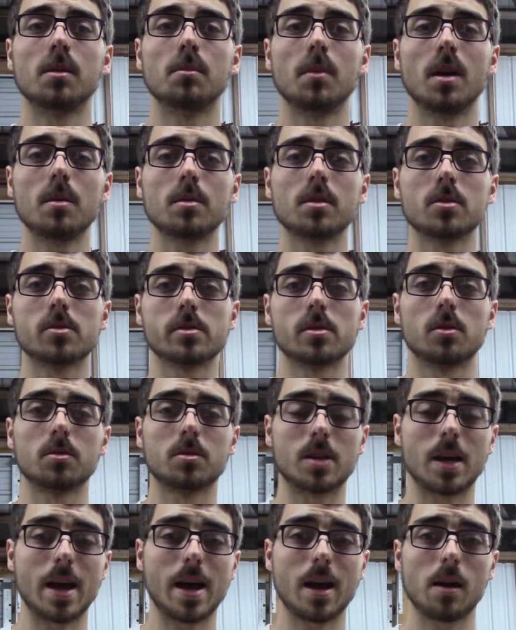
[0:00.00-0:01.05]
and maybe those little
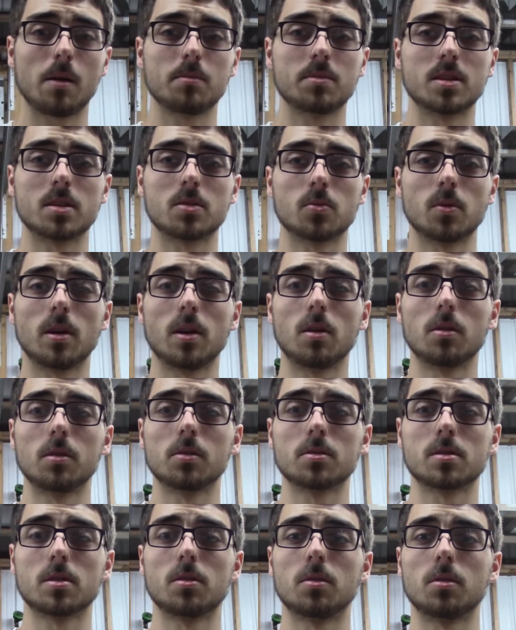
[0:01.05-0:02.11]
tabs as well,
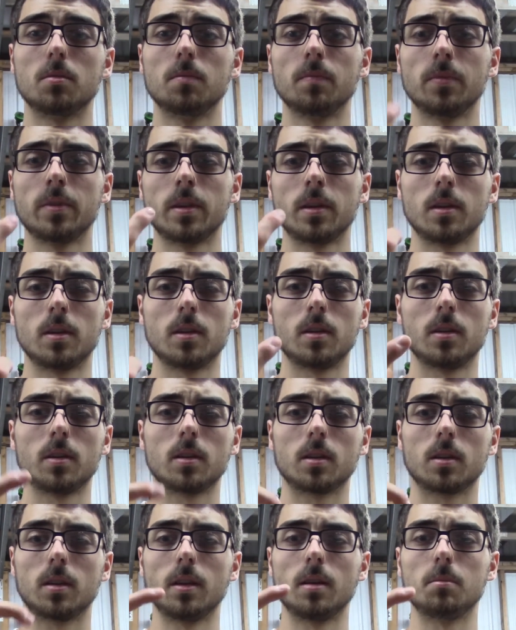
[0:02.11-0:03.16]
those little
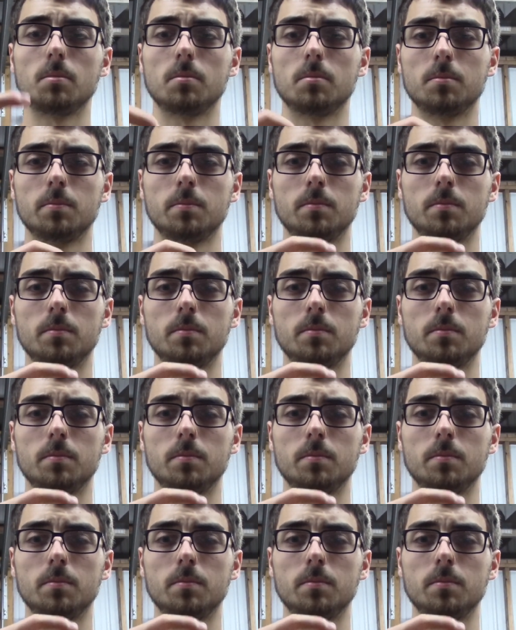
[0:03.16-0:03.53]
clip